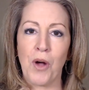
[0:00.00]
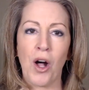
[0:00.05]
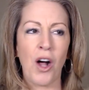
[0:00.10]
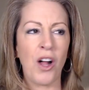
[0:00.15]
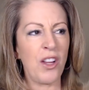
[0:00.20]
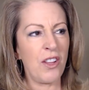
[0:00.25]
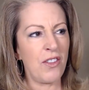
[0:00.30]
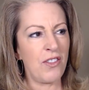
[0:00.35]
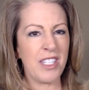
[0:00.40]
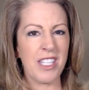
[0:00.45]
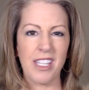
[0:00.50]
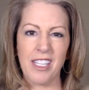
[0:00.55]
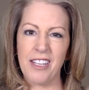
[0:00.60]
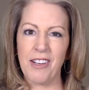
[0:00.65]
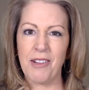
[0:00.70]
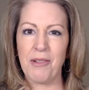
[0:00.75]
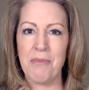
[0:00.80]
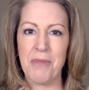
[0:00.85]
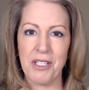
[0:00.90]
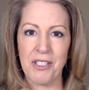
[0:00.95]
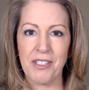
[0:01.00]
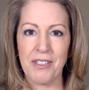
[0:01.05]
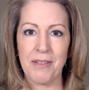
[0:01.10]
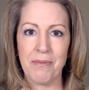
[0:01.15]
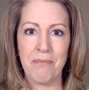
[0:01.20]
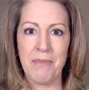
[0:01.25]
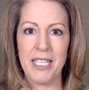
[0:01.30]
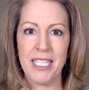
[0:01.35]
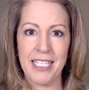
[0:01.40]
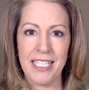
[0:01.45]
All of his little
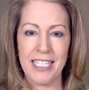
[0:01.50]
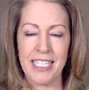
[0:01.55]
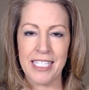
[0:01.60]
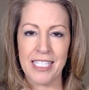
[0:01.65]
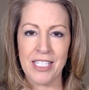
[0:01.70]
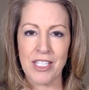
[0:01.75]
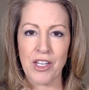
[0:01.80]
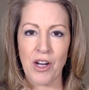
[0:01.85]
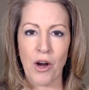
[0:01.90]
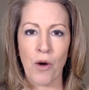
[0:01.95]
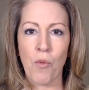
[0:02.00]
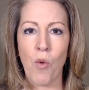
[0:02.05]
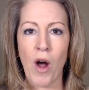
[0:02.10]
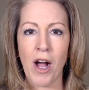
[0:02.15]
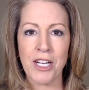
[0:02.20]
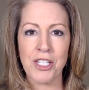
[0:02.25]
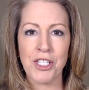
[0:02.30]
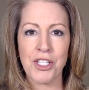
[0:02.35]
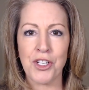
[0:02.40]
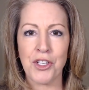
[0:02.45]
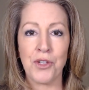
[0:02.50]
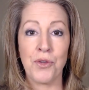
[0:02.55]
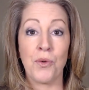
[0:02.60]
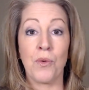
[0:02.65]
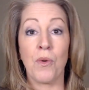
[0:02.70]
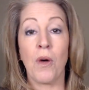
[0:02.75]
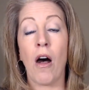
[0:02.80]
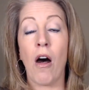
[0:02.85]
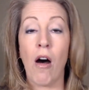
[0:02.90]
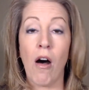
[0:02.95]
minions are watching you
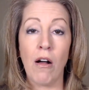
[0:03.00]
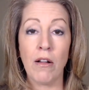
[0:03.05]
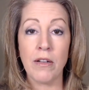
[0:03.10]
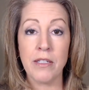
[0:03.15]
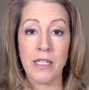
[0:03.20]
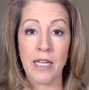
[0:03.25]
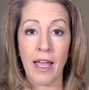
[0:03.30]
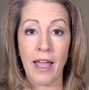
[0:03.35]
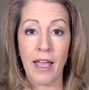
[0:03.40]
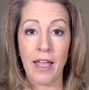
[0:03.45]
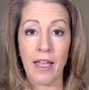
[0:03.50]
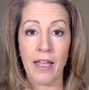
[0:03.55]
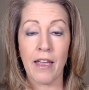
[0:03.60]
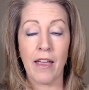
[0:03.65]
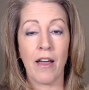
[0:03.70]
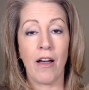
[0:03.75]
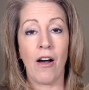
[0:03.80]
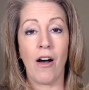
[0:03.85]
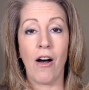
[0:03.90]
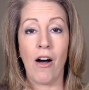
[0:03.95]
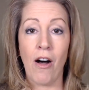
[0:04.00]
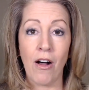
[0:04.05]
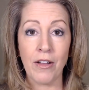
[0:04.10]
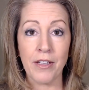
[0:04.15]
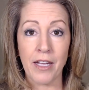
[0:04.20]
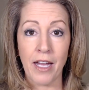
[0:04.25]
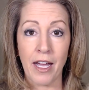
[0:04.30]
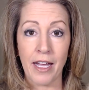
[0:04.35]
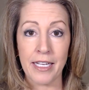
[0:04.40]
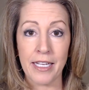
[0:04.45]
all day, all
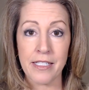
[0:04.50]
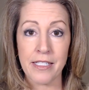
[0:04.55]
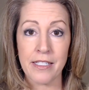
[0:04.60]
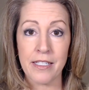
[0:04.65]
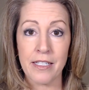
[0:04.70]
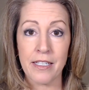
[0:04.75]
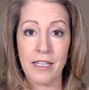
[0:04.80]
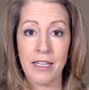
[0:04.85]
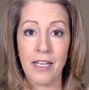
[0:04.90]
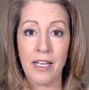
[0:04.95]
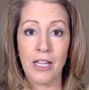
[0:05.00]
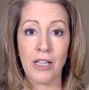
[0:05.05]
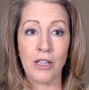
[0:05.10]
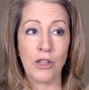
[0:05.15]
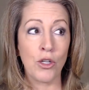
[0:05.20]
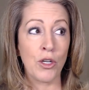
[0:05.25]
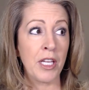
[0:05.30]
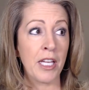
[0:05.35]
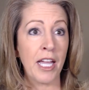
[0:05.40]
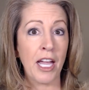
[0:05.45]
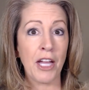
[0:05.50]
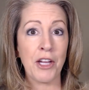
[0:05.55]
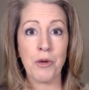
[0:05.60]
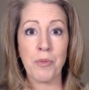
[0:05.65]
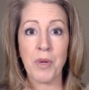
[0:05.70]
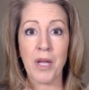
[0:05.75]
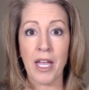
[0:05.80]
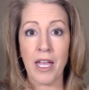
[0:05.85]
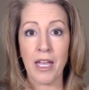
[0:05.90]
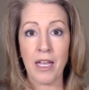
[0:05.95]
night, looking at your
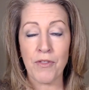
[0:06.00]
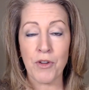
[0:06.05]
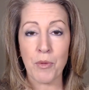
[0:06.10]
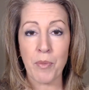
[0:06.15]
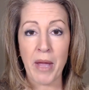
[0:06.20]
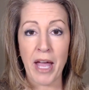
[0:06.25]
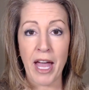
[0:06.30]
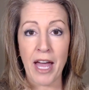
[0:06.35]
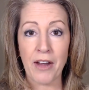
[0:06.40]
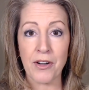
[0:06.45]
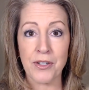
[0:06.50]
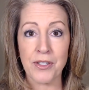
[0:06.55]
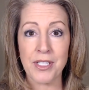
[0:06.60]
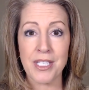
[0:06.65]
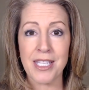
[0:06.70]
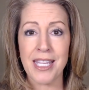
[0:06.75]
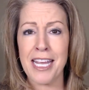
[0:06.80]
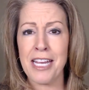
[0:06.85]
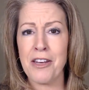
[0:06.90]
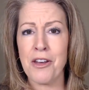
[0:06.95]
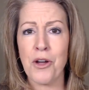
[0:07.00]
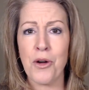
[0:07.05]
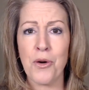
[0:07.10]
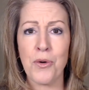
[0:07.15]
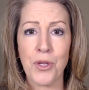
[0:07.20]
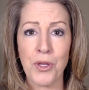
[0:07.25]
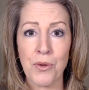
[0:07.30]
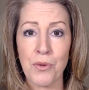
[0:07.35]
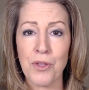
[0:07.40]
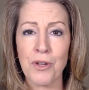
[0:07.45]
behavior patterns. They know
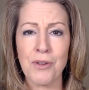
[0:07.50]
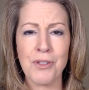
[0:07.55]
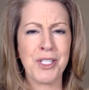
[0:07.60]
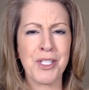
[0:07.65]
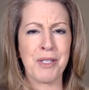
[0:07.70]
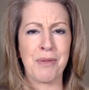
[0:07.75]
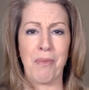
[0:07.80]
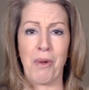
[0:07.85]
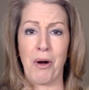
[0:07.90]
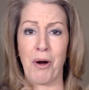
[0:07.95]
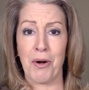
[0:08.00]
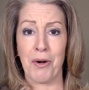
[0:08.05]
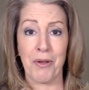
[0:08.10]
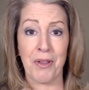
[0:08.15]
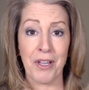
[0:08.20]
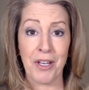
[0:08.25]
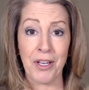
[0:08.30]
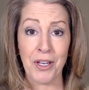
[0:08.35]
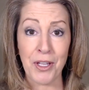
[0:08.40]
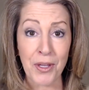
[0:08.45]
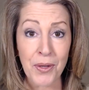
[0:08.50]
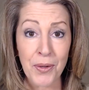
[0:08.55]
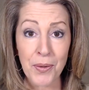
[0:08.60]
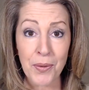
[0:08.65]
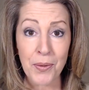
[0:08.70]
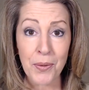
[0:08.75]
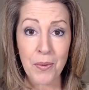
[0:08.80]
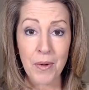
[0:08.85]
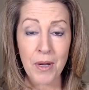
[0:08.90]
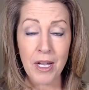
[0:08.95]
you. They're smarter than
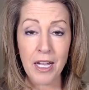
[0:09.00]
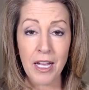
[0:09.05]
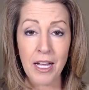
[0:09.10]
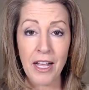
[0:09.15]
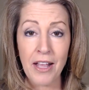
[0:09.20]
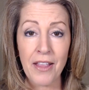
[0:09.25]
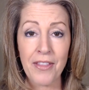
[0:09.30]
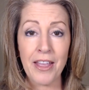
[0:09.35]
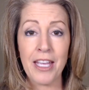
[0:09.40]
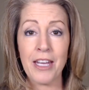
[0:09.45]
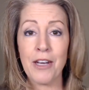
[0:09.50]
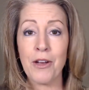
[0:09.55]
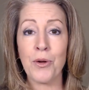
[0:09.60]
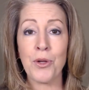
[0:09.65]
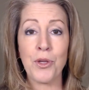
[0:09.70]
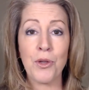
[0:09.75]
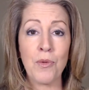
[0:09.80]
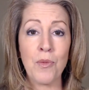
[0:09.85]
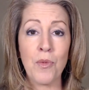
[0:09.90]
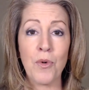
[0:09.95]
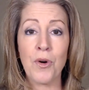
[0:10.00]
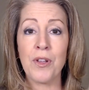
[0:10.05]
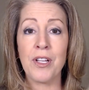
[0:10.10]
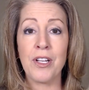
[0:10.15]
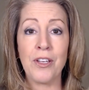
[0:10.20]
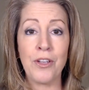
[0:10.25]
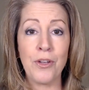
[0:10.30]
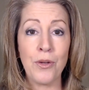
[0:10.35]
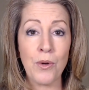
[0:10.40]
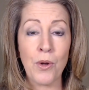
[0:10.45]
you. They know you more
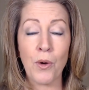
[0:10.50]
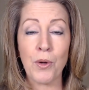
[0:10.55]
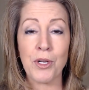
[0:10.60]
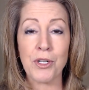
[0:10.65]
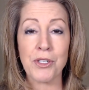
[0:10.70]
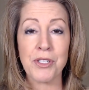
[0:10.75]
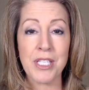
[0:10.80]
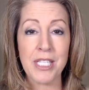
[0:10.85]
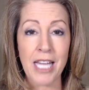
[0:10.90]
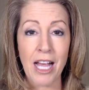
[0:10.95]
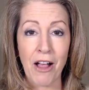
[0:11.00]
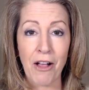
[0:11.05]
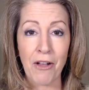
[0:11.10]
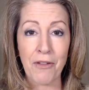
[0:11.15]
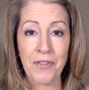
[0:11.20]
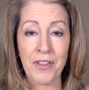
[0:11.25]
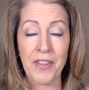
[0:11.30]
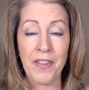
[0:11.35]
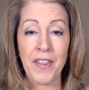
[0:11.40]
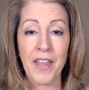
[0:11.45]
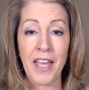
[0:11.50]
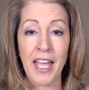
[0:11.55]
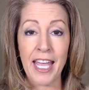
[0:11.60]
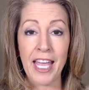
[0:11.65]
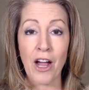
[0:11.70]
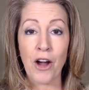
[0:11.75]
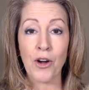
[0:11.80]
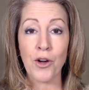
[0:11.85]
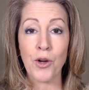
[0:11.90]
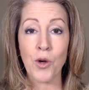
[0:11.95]
than you know yourself, and they
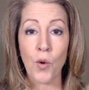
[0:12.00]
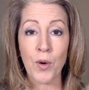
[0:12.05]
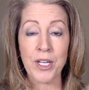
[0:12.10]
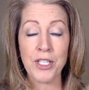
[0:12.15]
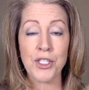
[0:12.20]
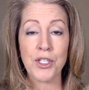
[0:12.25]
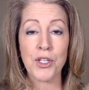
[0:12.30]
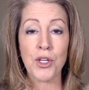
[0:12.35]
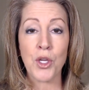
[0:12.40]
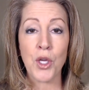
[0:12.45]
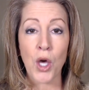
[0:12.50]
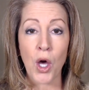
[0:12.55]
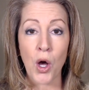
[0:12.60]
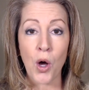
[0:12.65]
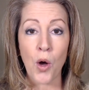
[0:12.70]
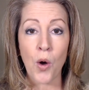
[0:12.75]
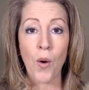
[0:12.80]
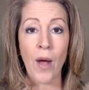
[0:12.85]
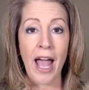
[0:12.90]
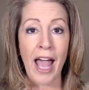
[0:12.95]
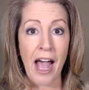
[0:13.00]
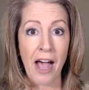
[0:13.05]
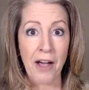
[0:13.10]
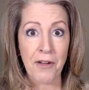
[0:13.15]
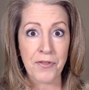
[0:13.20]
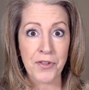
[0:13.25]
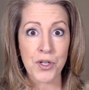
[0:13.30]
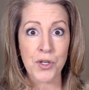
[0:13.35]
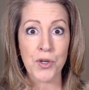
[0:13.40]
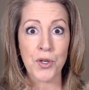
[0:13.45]
are going to go
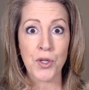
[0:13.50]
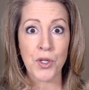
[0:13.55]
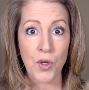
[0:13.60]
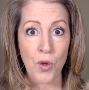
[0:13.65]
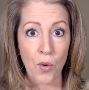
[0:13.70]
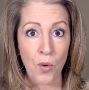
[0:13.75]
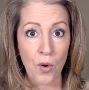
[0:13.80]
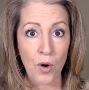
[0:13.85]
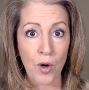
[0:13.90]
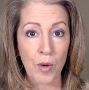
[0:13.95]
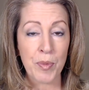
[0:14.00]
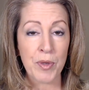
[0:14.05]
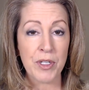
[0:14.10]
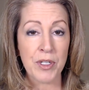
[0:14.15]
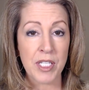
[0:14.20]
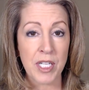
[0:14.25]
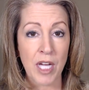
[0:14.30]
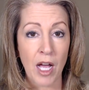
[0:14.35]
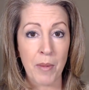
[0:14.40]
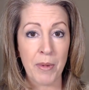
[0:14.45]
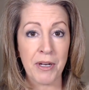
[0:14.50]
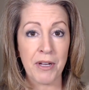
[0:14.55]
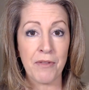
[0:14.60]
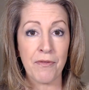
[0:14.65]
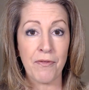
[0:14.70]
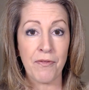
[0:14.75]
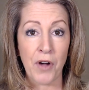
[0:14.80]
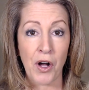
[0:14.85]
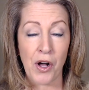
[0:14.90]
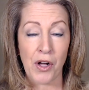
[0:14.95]
after your predominant
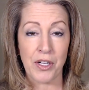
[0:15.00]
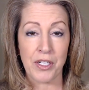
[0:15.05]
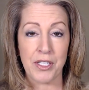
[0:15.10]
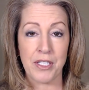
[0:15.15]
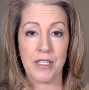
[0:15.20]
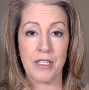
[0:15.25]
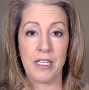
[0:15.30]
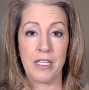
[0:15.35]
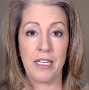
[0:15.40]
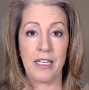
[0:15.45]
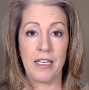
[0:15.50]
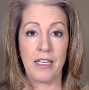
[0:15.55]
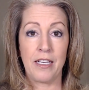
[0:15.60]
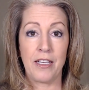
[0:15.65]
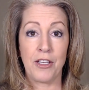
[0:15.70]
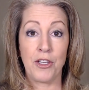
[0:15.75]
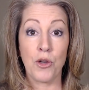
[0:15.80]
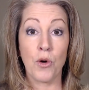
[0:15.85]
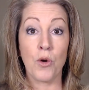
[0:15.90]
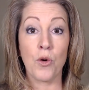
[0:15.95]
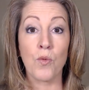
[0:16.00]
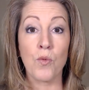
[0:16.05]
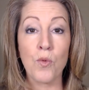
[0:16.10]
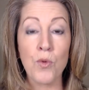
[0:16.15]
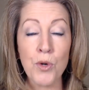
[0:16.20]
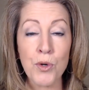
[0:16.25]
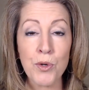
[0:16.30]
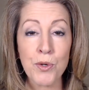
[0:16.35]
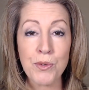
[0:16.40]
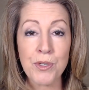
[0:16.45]
fault, your
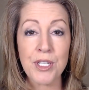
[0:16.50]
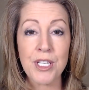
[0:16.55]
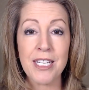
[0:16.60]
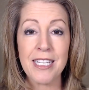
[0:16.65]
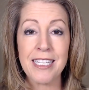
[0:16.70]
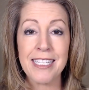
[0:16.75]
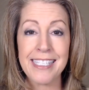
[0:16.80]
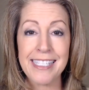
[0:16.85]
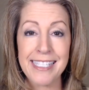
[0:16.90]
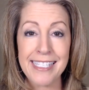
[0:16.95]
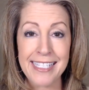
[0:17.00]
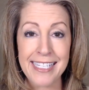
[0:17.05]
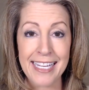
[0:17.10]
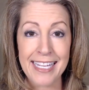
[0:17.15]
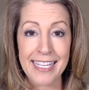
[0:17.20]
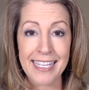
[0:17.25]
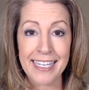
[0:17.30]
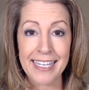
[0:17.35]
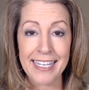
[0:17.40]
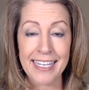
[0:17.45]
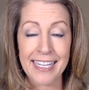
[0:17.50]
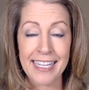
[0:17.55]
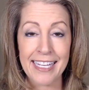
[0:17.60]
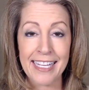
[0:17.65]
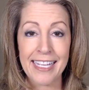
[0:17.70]
root sin.